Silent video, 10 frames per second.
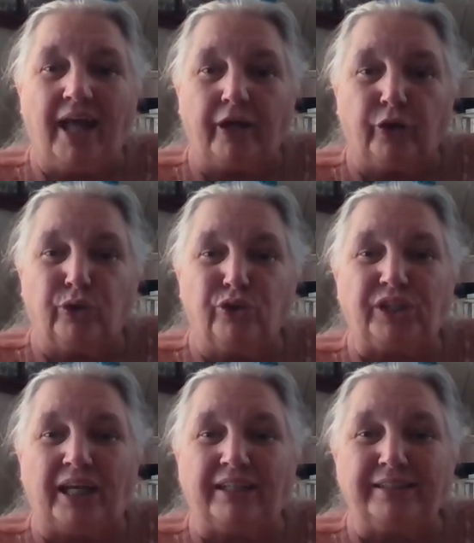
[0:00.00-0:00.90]

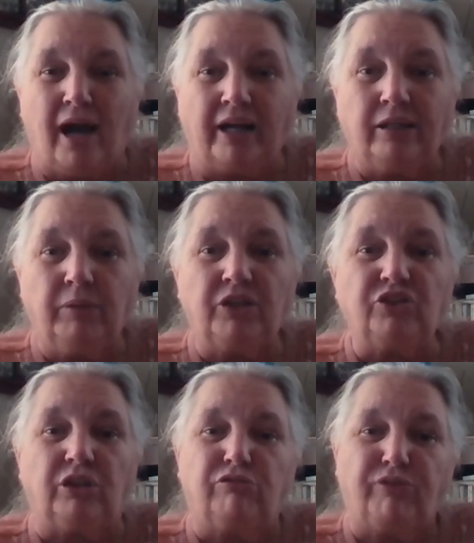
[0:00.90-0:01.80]
letters and
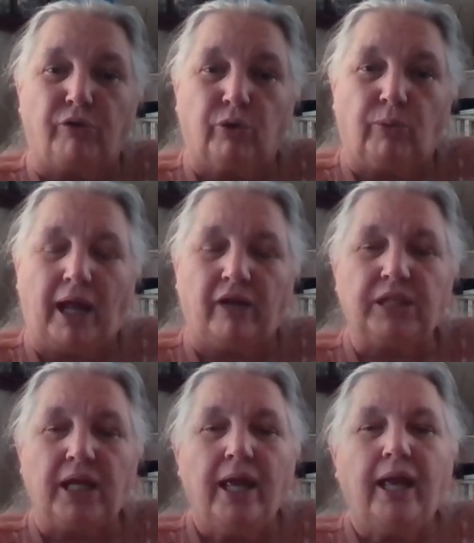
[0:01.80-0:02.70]
documents and photographs.